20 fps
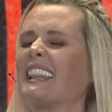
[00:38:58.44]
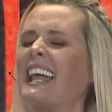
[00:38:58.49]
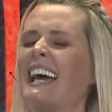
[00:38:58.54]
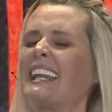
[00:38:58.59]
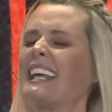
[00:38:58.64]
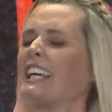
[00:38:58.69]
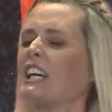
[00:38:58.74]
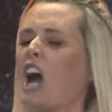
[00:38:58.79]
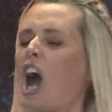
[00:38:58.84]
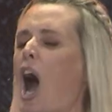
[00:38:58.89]

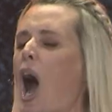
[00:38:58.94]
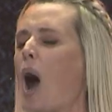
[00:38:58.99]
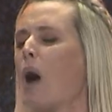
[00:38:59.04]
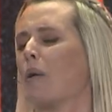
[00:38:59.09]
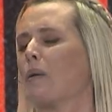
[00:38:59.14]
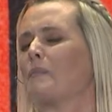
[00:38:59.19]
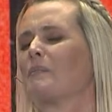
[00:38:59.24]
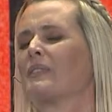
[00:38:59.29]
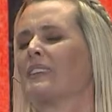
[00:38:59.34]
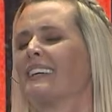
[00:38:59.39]
Let it
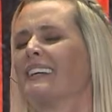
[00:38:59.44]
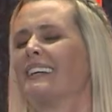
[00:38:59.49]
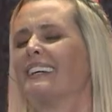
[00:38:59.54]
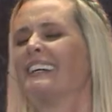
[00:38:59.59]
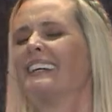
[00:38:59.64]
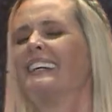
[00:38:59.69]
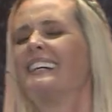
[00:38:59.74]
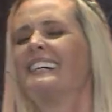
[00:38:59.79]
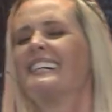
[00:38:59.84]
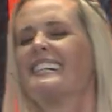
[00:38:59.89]
go.
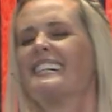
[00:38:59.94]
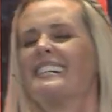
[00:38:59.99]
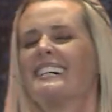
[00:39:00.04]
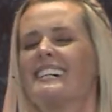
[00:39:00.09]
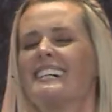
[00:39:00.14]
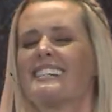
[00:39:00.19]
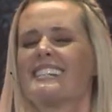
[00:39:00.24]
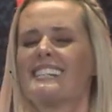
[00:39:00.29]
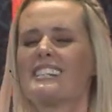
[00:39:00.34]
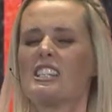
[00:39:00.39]

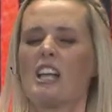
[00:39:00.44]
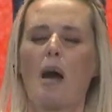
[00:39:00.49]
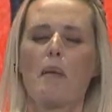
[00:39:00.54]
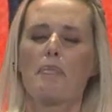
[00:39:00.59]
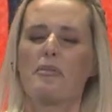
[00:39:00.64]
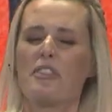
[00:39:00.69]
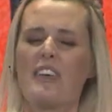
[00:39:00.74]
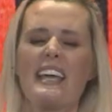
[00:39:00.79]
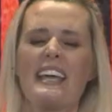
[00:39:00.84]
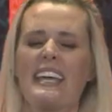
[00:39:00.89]
Stop
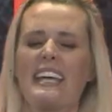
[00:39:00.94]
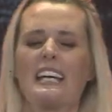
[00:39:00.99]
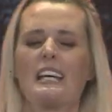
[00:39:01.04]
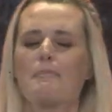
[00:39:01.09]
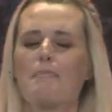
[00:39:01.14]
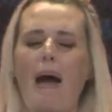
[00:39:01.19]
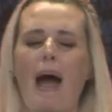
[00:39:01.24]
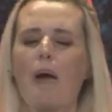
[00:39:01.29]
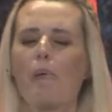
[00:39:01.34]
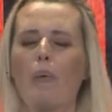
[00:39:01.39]
thinking
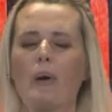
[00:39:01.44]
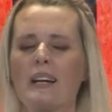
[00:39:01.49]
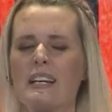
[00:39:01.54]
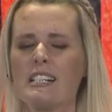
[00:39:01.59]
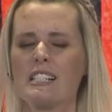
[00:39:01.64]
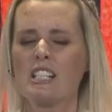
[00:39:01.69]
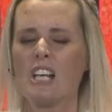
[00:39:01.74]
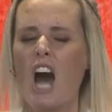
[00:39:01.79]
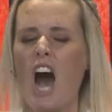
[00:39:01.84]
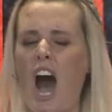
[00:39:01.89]
about what
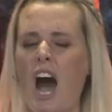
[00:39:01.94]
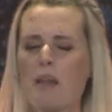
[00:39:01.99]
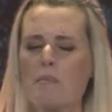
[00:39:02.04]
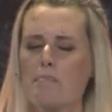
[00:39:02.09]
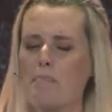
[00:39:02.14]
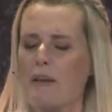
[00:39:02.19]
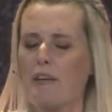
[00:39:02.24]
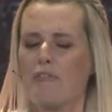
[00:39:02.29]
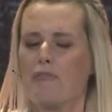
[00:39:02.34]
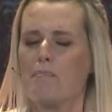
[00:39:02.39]
has
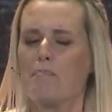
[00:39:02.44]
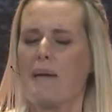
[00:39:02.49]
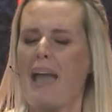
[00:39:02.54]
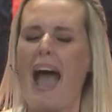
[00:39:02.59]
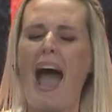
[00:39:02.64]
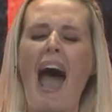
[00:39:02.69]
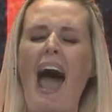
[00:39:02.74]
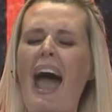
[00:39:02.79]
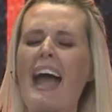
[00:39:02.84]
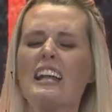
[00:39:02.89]
gone
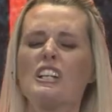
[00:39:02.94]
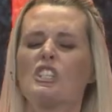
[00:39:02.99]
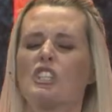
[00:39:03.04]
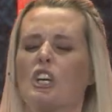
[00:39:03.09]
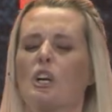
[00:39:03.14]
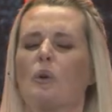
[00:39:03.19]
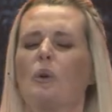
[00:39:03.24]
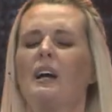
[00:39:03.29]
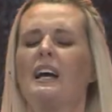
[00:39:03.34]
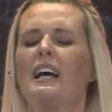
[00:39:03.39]
behind you